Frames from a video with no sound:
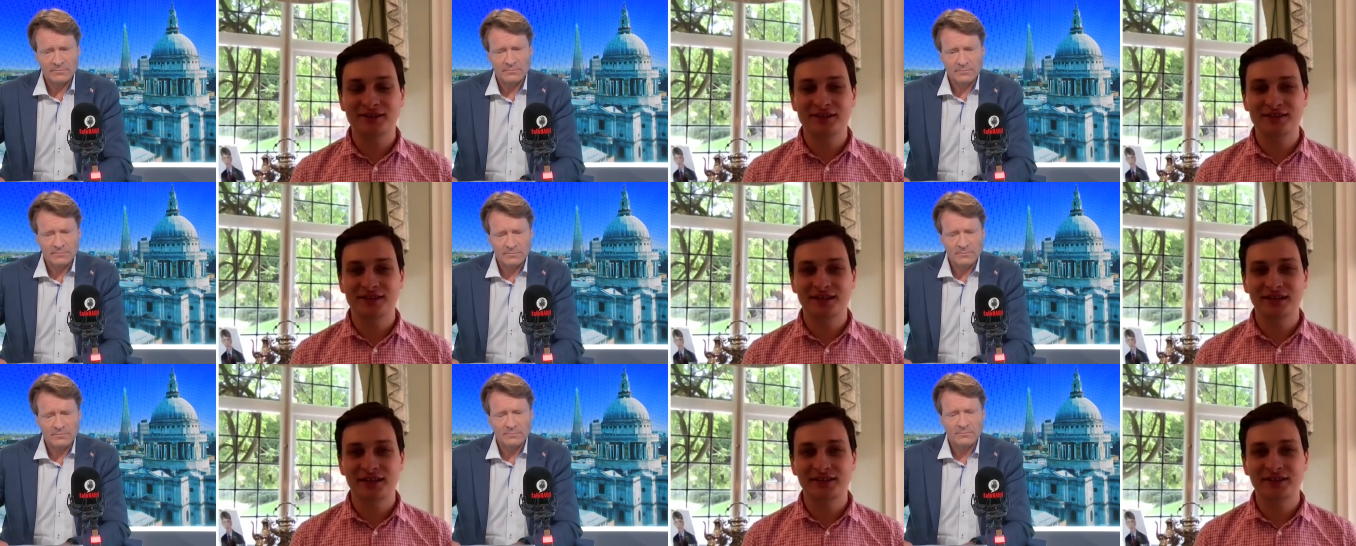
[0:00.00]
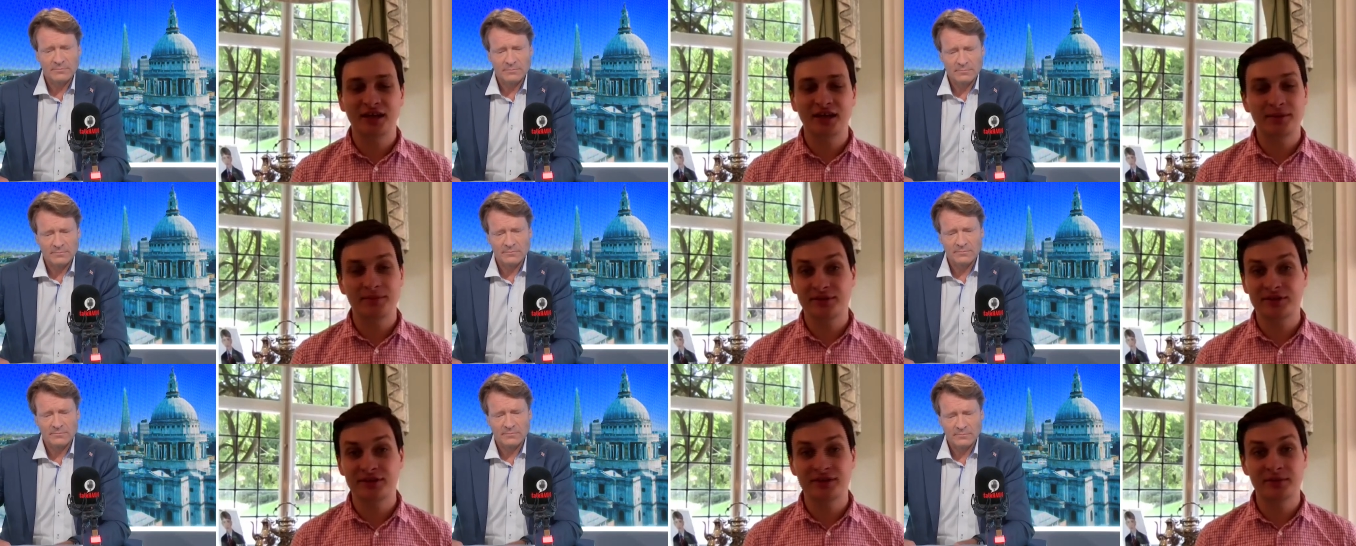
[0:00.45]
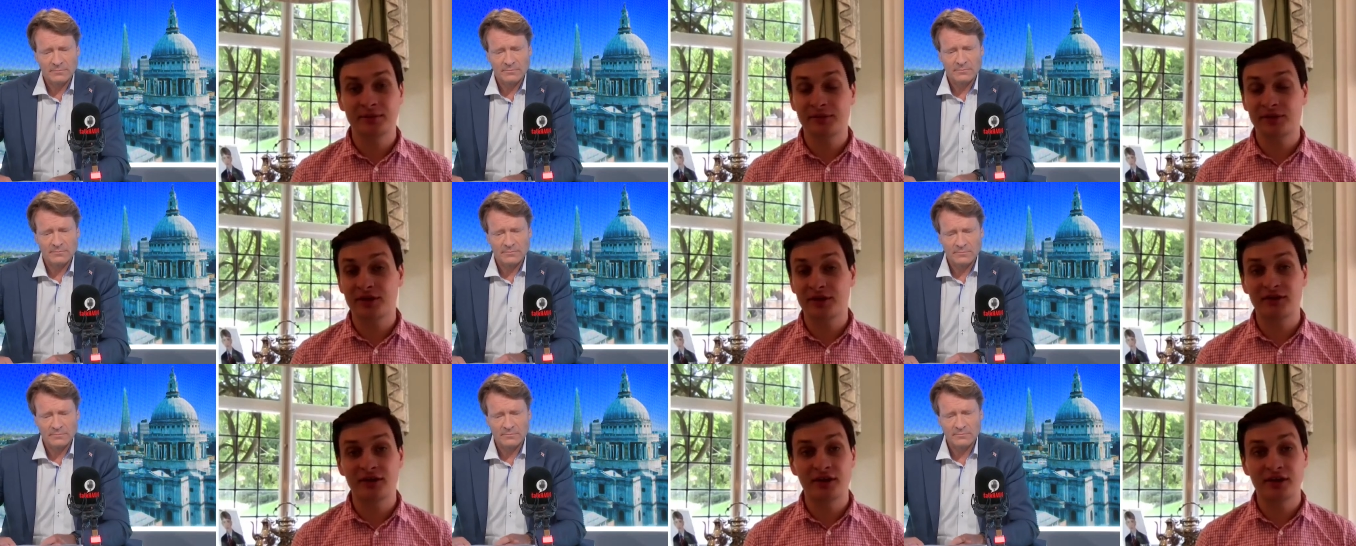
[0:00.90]
Speaker 1: at the Sunday Times in some of
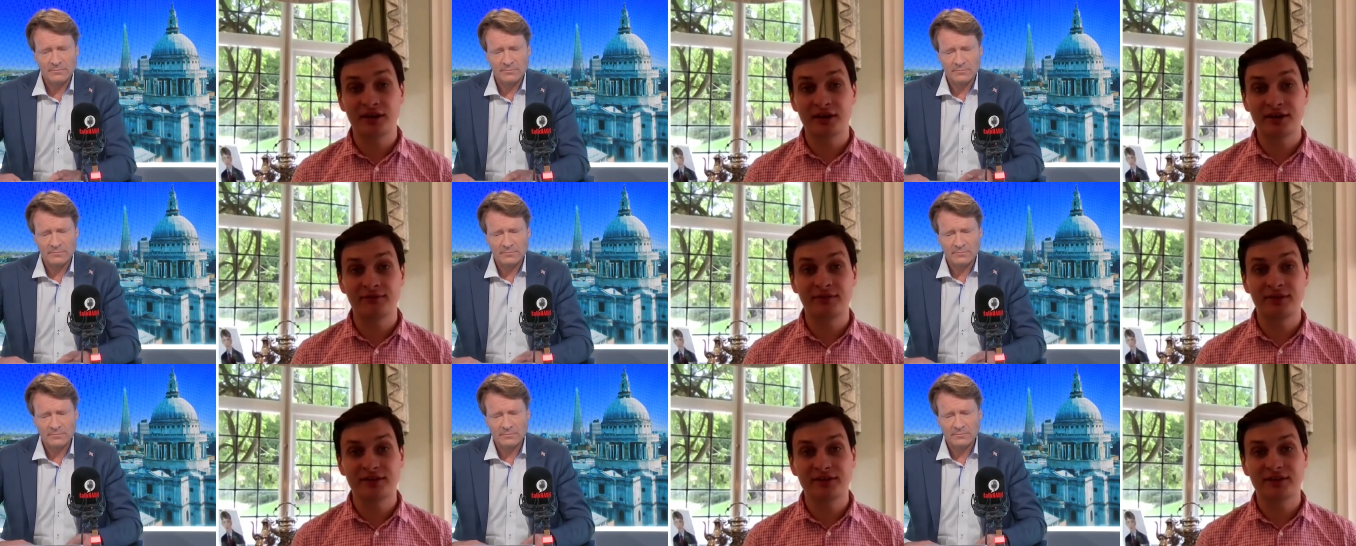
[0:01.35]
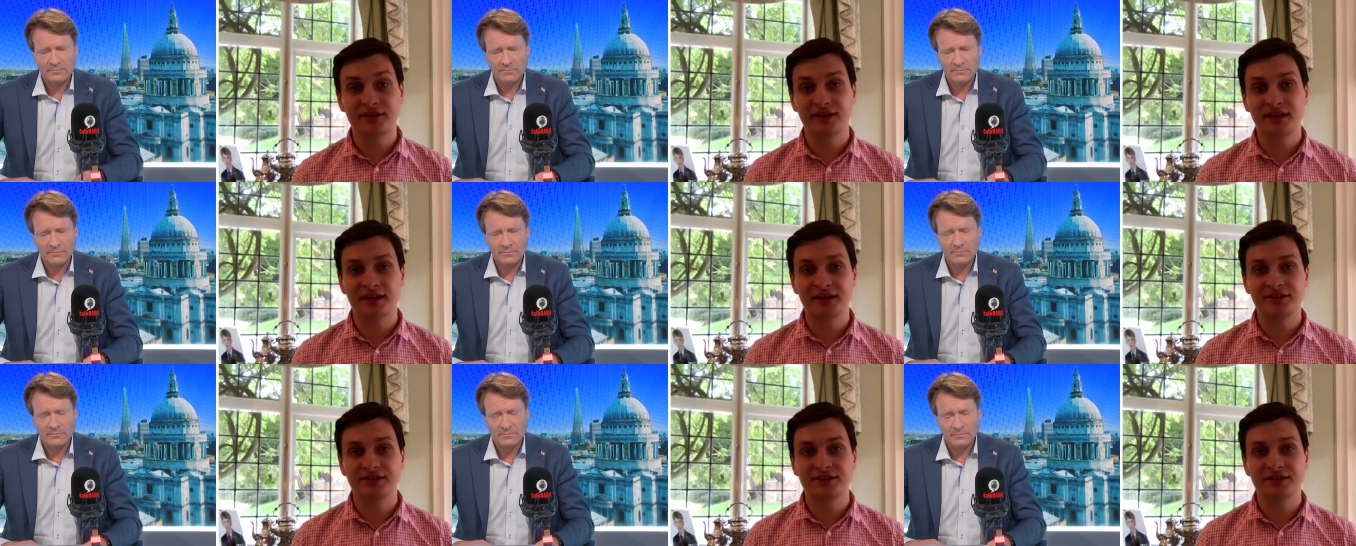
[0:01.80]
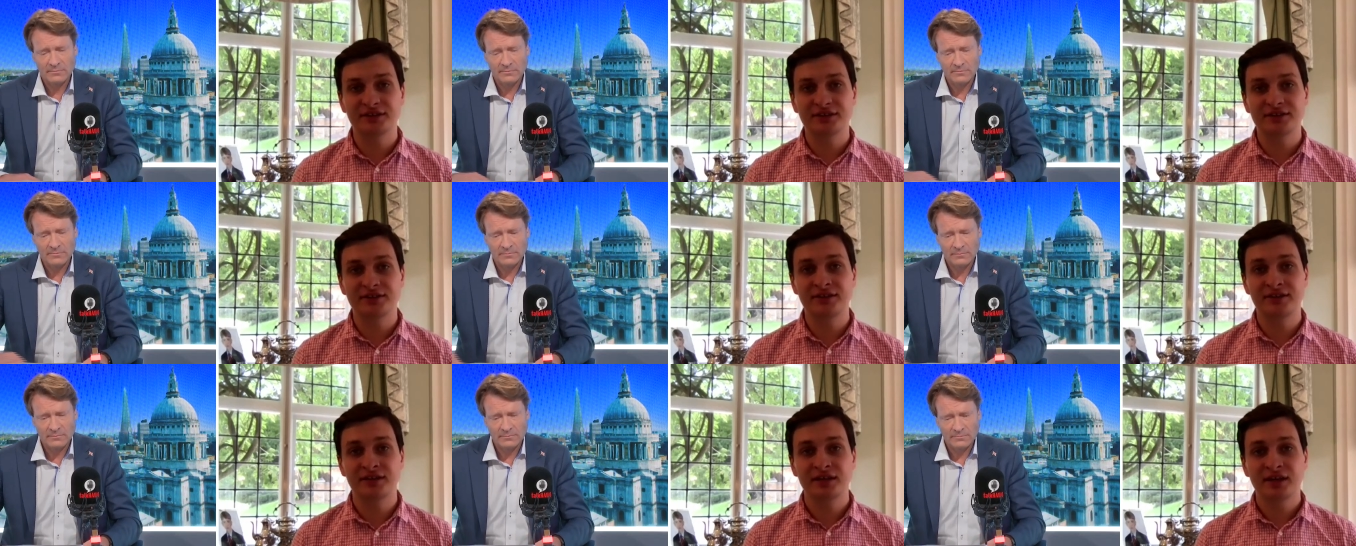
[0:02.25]
their earlier
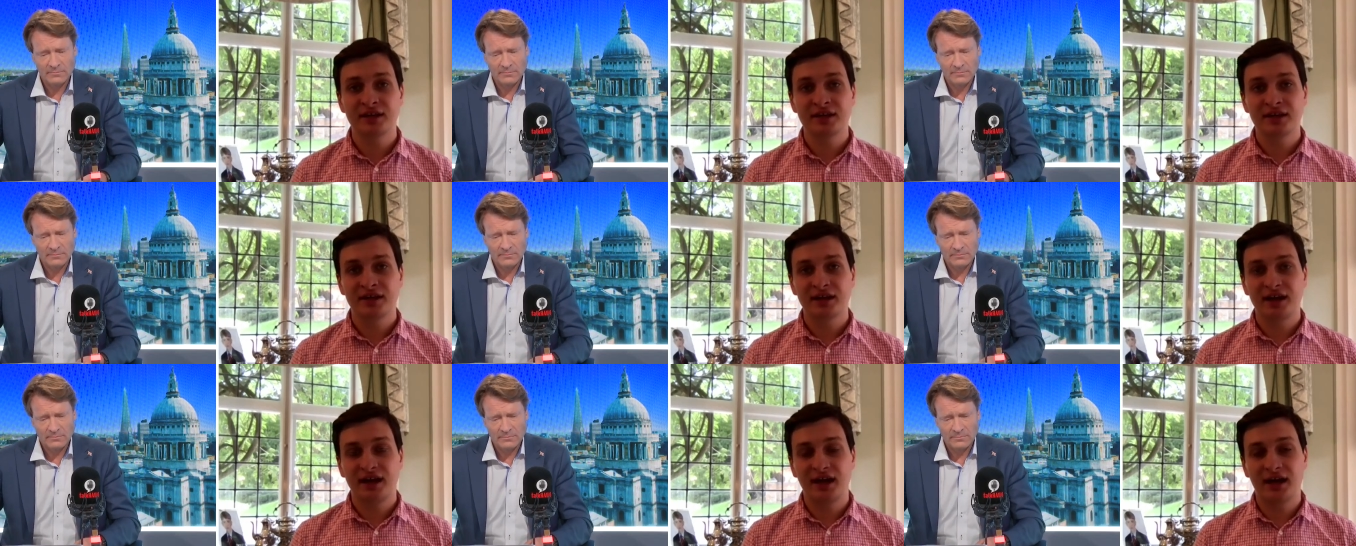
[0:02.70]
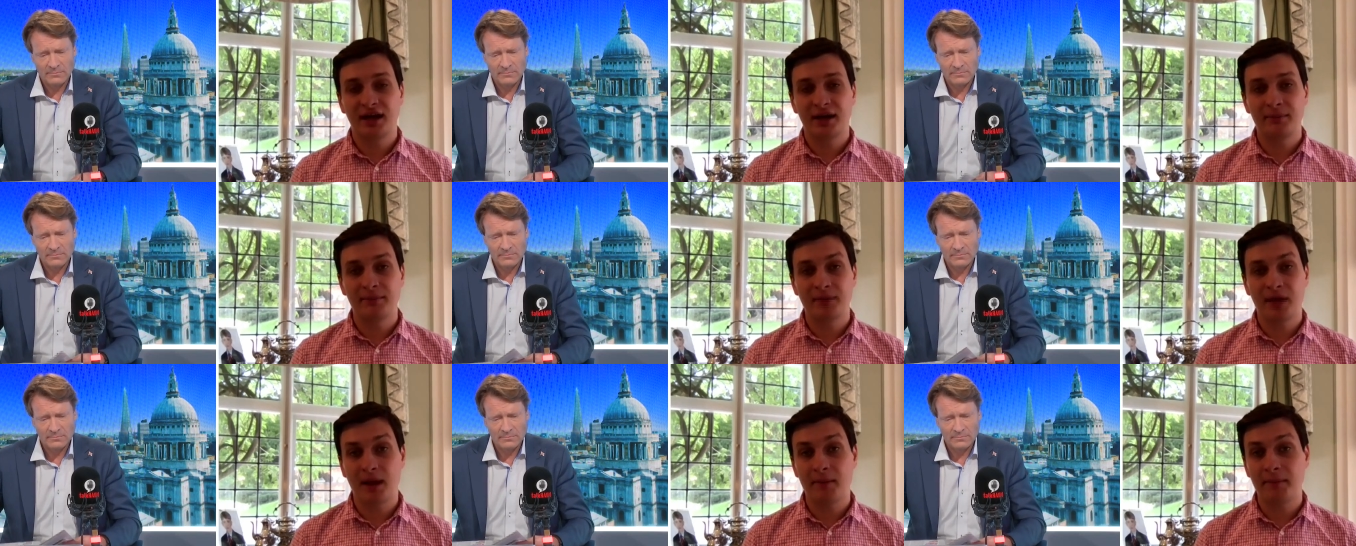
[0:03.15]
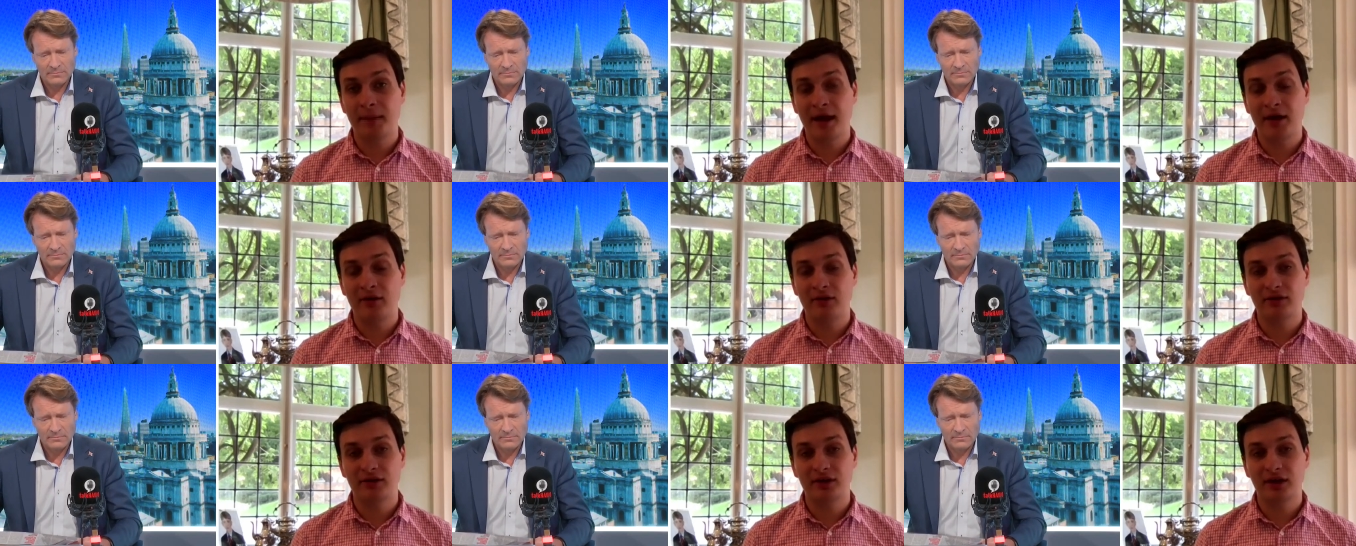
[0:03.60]
investigations um,
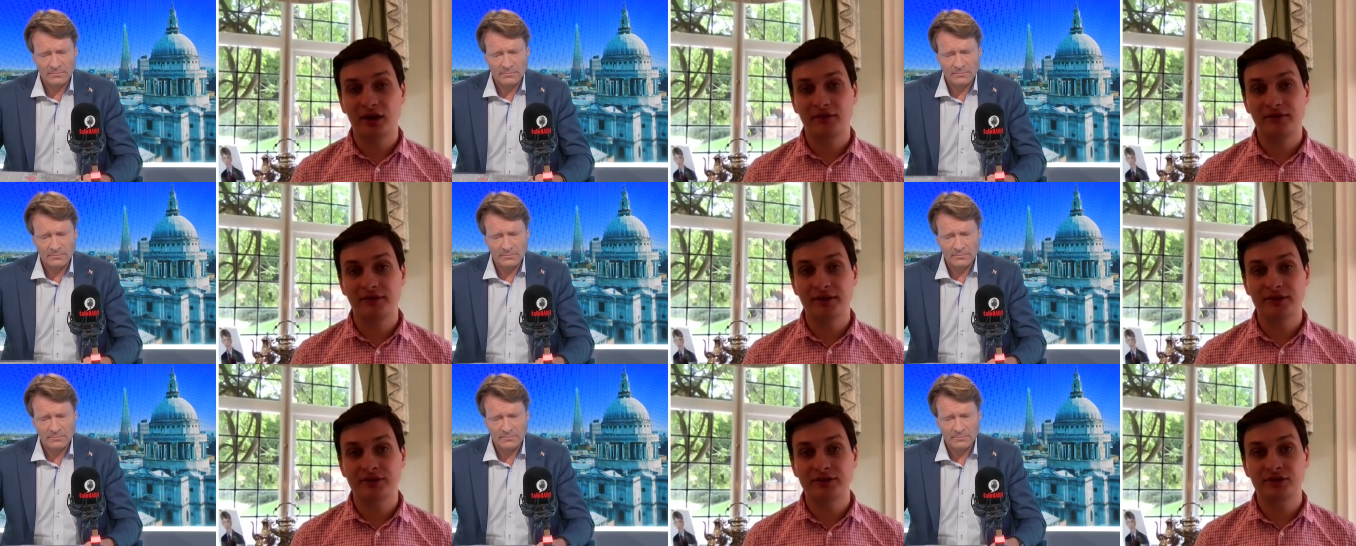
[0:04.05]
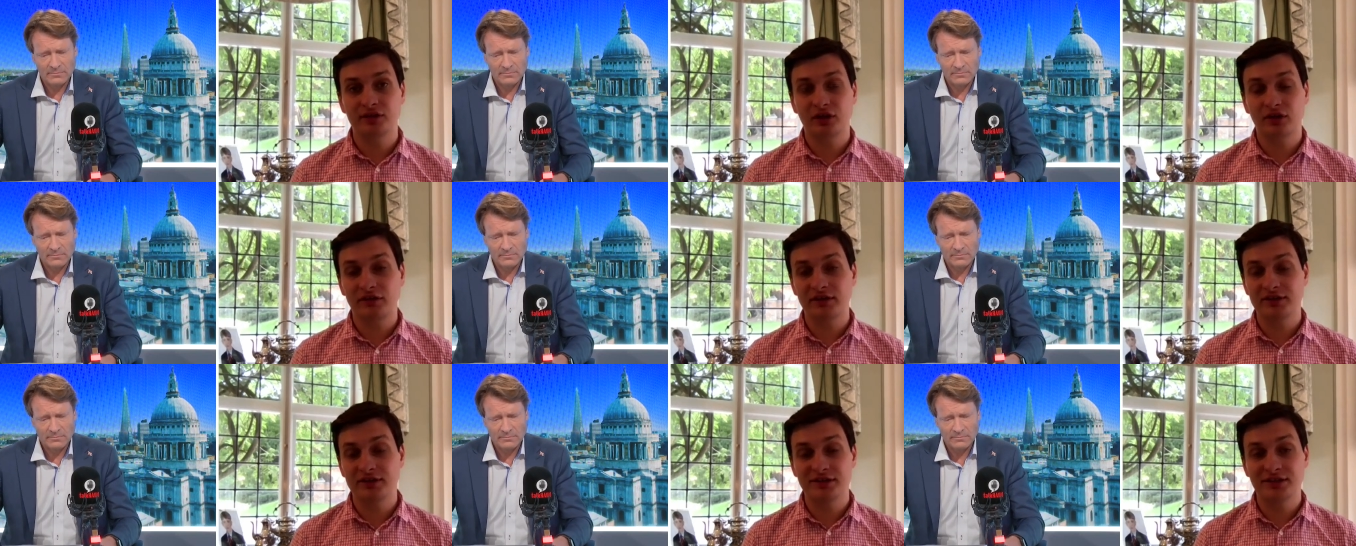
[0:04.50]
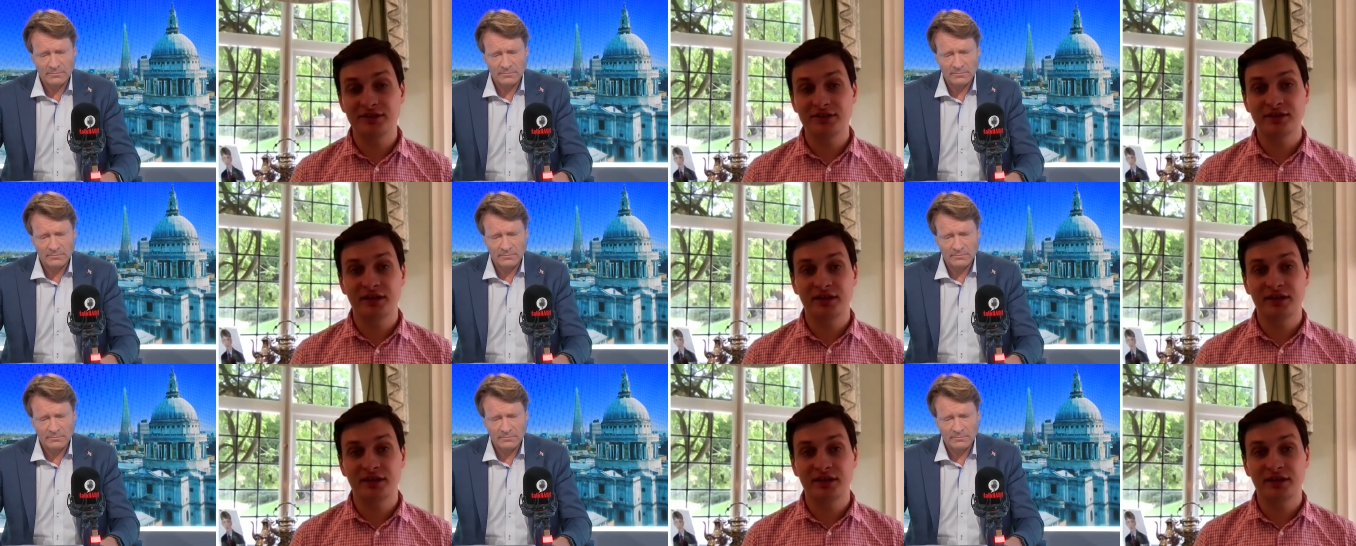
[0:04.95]
about COVID's origins.